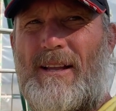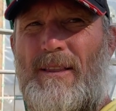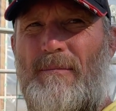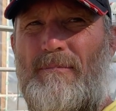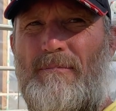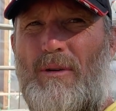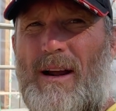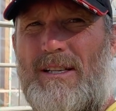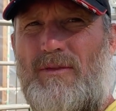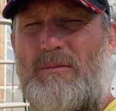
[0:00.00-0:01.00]
the
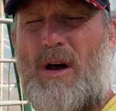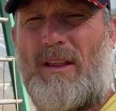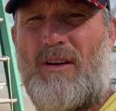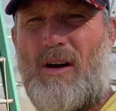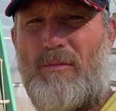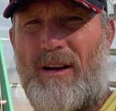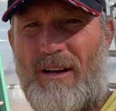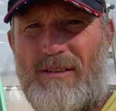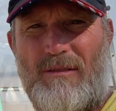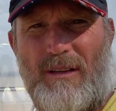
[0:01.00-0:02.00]
price for polycarbonate
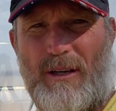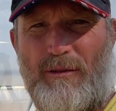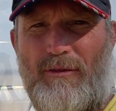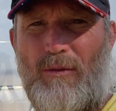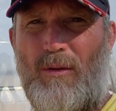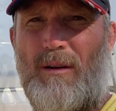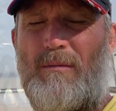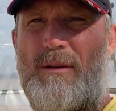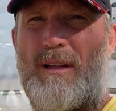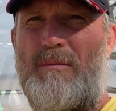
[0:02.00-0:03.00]
2-layer
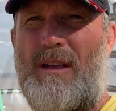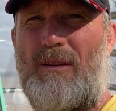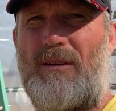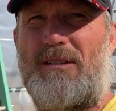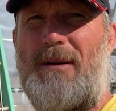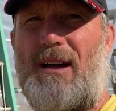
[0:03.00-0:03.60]
4mm is